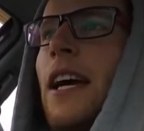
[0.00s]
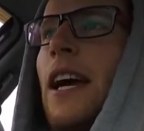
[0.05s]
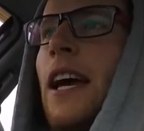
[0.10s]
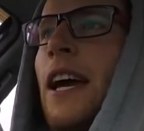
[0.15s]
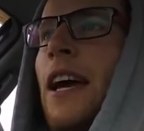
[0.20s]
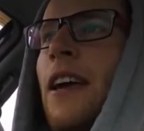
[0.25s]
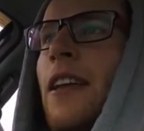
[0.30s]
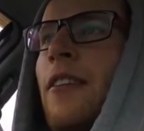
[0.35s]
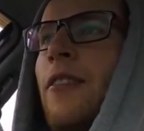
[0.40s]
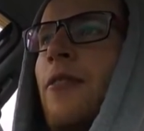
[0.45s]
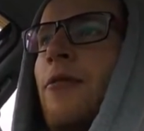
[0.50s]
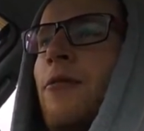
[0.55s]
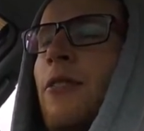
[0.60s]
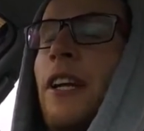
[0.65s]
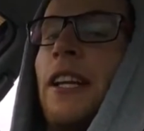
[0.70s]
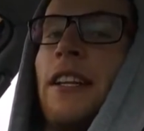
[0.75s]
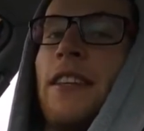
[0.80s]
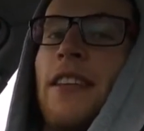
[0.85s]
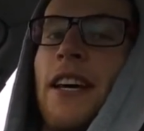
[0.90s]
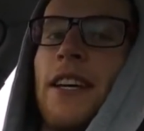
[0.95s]
and
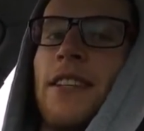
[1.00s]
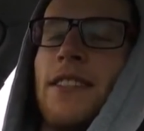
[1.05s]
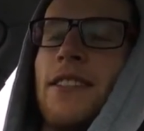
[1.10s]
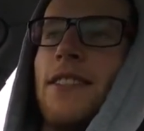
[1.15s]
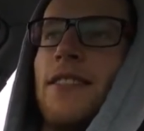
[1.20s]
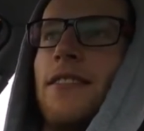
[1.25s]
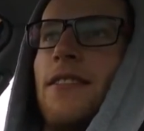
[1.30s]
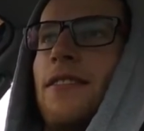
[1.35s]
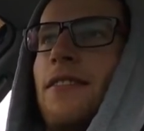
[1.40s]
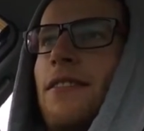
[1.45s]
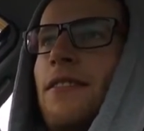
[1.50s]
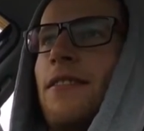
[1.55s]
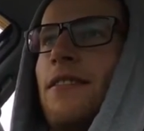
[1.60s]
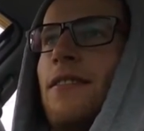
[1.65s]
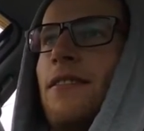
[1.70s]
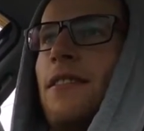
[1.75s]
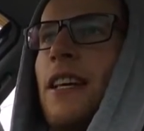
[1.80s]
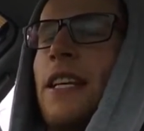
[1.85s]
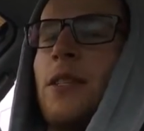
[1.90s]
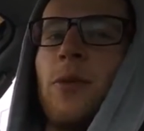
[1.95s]
really, that's
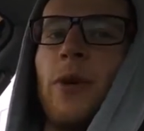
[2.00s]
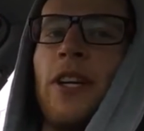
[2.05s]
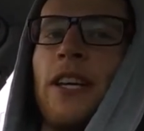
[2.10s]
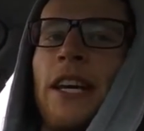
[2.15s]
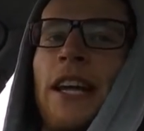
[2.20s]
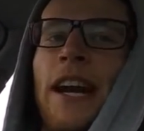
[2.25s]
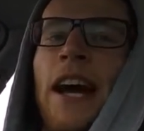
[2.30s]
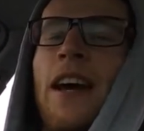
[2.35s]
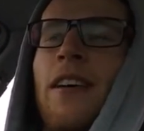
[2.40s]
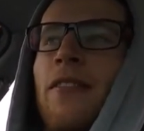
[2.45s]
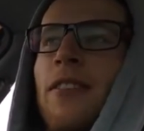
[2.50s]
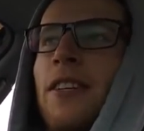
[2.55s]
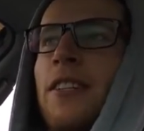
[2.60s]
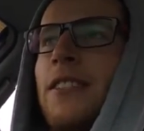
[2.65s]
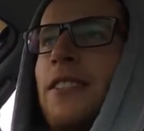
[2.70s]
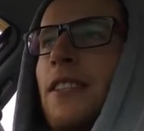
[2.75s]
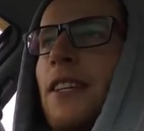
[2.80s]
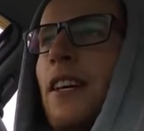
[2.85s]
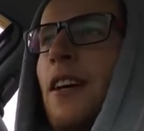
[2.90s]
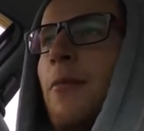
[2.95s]
that's what you get out of it,
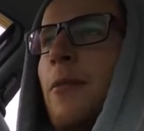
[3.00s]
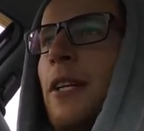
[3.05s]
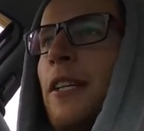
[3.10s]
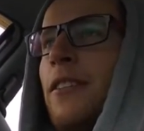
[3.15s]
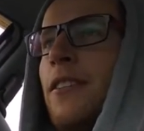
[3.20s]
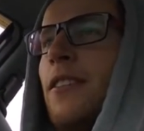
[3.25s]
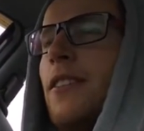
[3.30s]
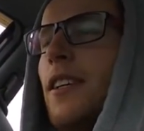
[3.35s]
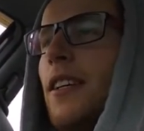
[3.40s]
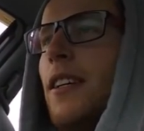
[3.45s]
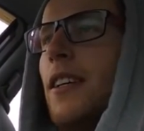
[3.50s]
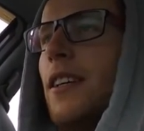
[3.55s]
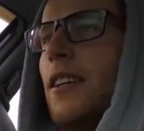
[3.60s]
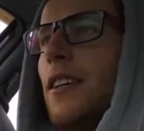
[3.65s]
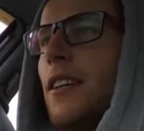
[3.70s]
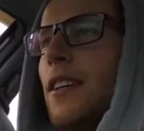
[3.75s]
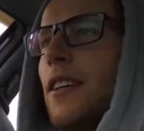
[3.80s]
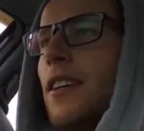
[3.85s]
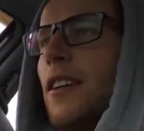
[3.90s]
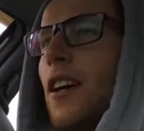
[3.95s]
isn't it? I mean,
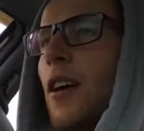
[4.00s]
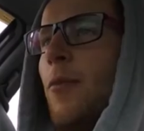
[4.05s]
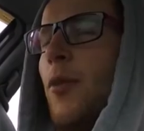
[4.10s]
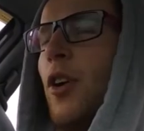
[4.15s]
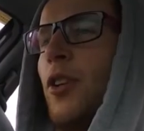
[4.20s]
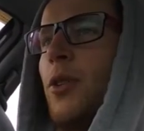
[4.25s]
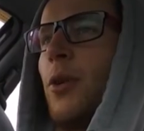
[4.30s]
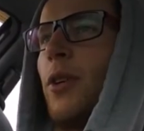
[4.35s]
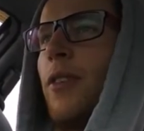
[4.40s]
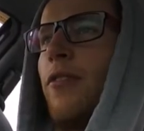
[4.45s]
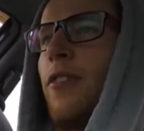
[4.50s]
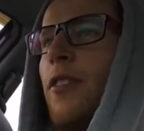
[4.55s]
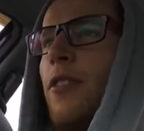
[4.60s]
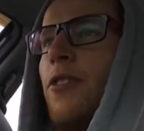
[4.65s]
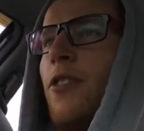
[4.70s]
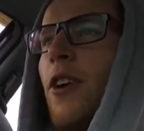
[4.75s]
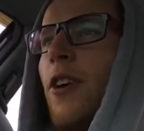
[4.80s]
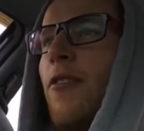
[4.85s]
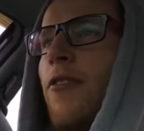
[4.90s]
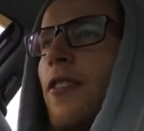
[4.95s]
I'm not doing it for
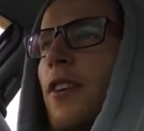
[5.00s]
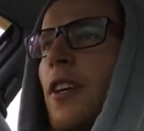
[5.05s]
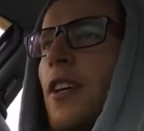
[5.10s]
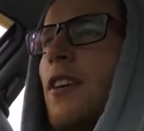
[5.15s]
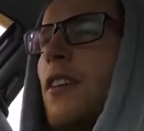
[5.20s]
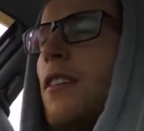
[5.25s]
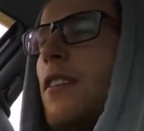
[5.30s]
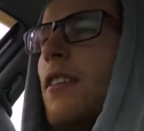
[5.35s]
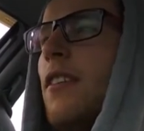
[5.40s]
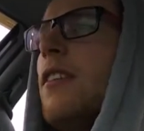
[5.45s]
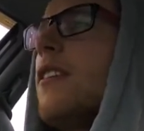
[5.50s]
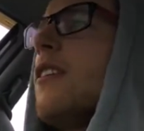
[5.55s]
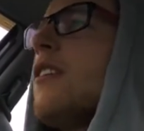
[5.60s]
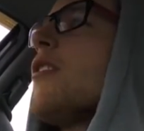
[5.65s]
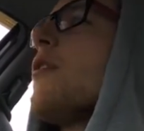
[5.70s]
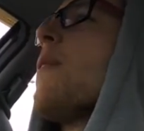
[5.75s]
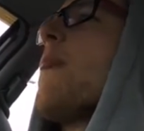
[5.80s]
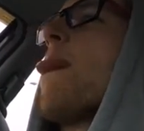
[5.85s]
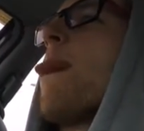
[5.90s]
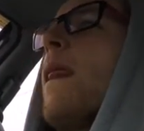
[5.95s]
the trophy.
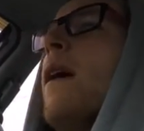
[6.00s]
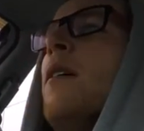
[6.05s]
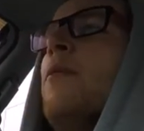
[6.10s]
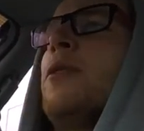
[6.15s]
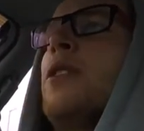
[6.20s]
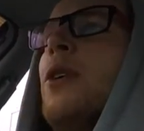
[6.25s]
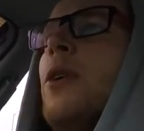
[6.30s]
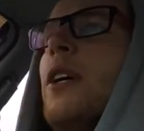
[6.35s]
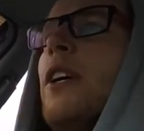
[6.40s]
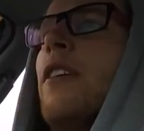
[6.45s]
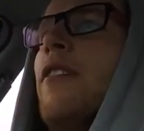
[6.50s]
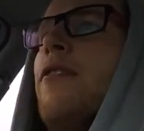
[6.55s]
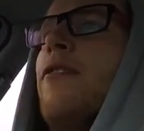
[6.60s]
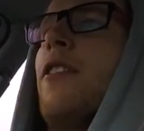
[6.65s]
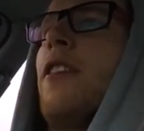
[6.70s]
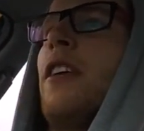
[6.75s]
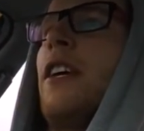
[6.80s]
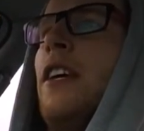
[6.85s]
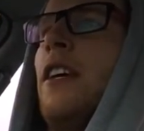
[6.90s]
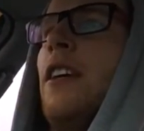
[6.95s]
I'm doing it
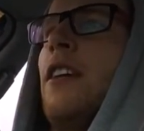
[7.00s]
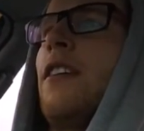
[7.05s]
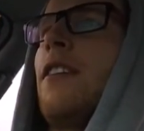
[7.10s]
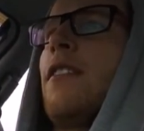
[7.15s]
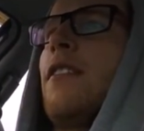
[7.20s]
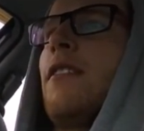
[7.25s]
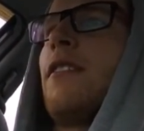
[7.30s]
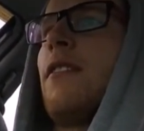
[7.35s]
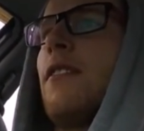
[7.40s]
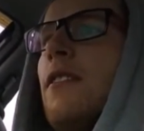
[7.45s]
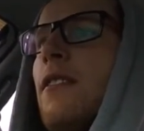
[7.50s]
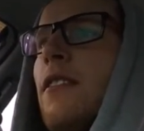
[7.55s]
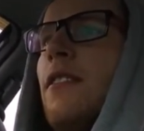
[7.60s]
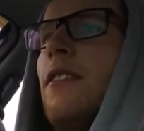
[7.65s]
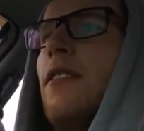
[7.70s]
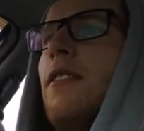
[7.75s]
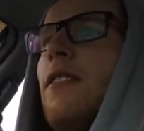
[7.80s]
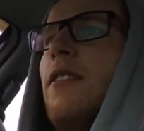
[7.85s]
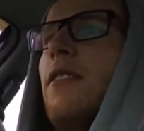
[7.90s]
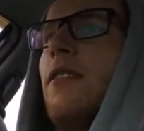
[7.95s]
for the
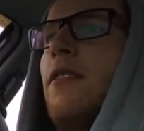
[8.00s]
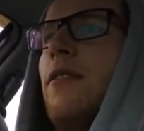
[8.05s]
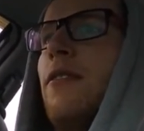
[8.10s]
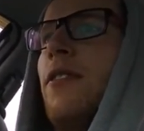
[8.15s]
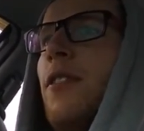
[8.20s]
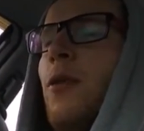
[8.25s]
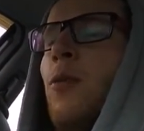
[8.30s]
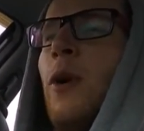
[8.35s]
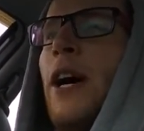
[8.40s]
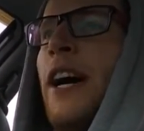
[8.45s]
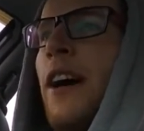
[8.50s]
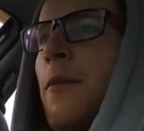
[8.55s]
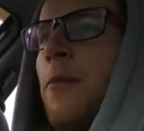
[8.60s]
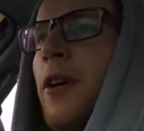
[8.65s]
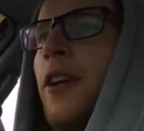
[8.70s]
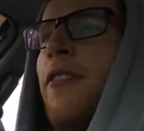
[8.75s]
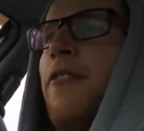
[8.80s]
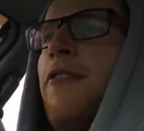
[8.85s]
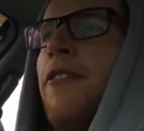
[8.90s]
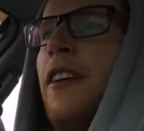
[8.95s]
for the way I'm
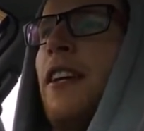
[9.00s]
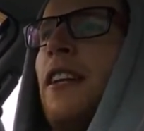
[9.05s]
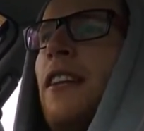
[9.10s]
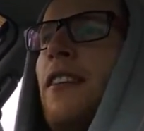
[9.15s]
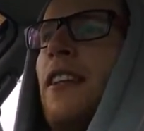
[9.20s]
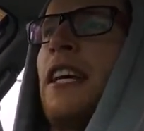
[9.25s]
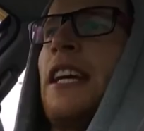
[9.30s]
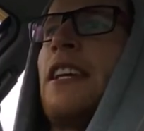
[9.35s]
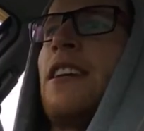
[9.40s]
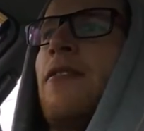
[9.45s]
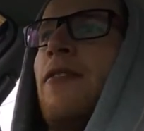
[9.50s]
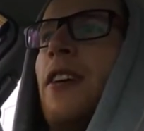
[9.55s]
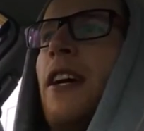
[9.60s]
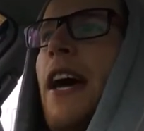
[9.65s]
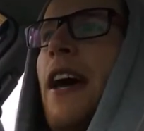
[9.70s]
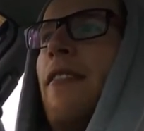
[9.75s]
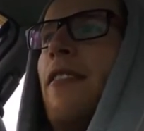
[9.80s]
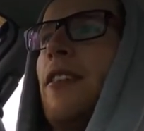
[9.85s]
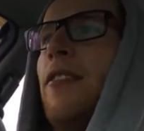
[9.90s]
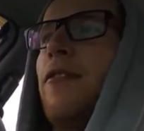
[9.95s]
going to feel at the end of
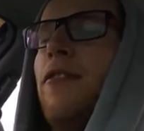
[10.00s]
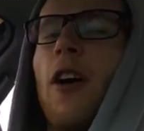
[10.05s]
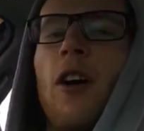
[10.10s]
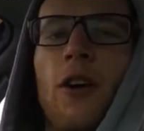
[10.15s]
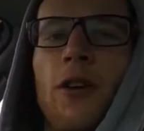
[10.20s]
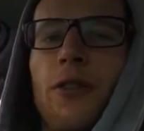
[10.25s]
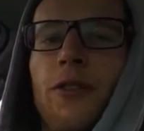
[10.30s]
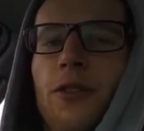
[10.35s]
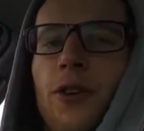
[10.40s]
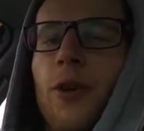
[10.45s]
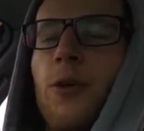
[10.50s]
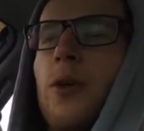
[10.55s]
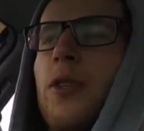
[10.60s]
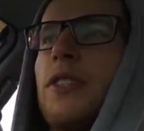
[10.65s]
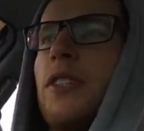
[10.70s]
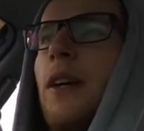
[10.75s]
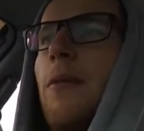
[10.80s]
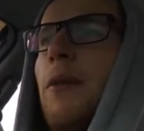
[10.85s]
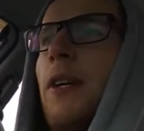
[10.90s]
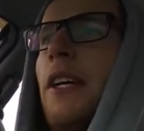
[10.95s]
it, having followed through
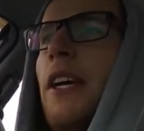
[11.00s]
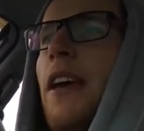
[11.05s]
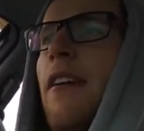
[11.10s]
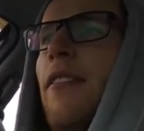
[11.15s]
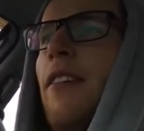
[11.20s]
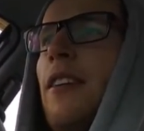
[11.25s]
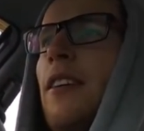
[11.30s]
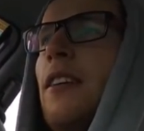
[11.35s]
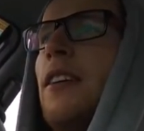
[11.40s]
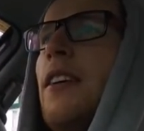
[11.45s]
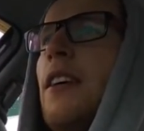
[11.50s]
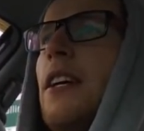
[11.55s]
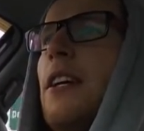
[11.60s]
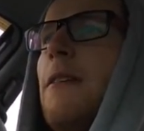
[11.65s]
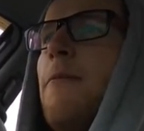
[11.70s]
with something, having